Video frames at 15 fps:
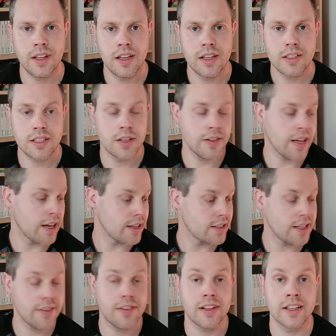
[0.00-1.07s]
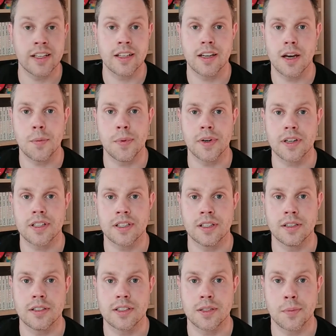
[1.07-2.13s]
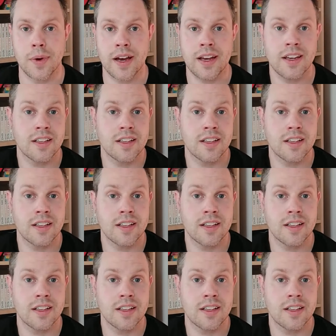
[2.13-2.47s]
So yeah, definitely a book to buy.